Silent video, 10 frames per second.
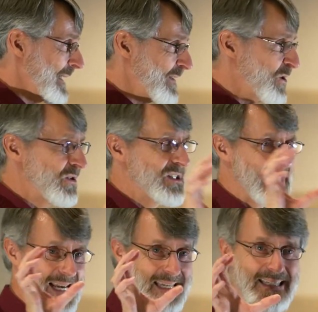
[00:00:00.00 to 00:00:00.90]
into
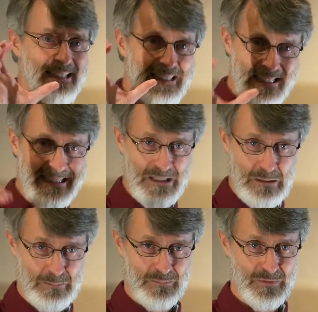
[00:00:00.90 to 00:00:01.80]
10
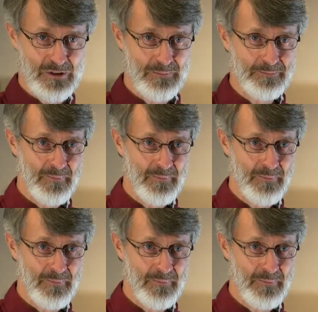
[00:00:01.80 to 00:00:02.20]
kingdoms